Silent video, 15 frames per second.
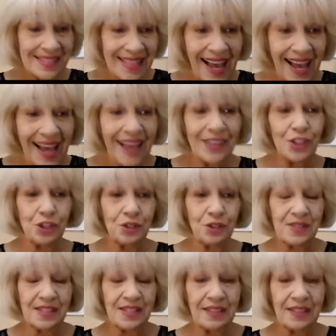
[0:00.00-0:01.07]

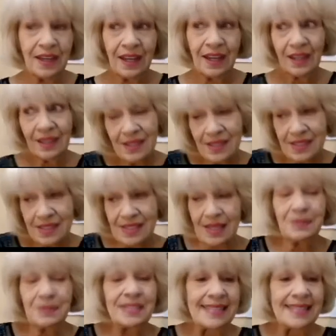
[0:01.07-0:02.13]
statues, and
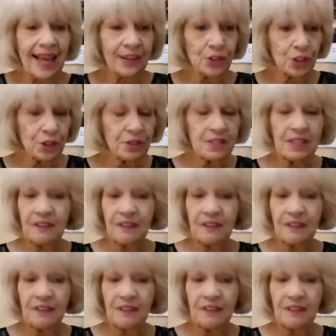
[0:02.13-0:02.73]
some statues,